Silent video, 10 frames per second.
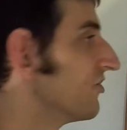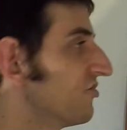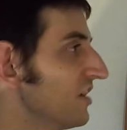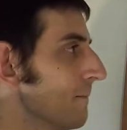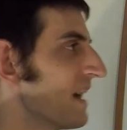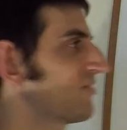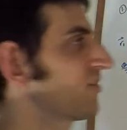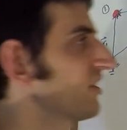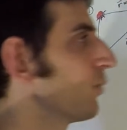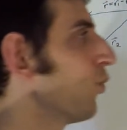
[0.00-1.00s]

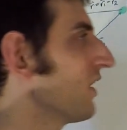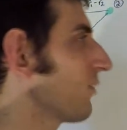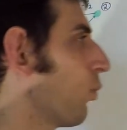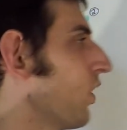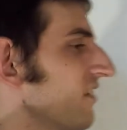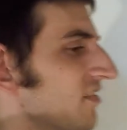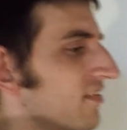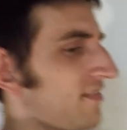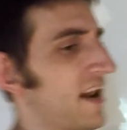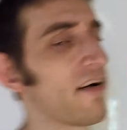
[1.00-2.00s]
geometrically, what is the
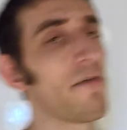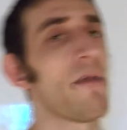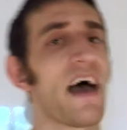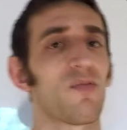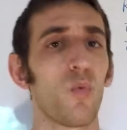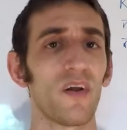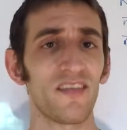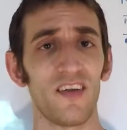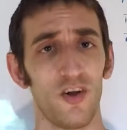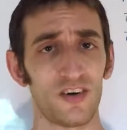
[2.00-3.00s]
center of mass? What does
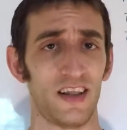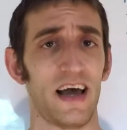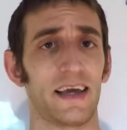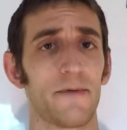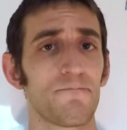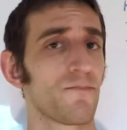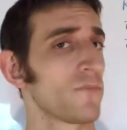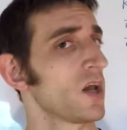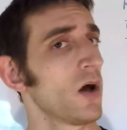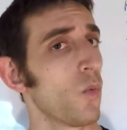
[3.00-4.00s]
it look like?
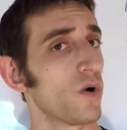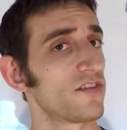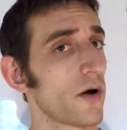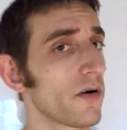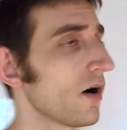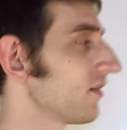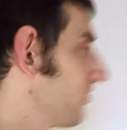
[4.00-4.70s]
What's going on? So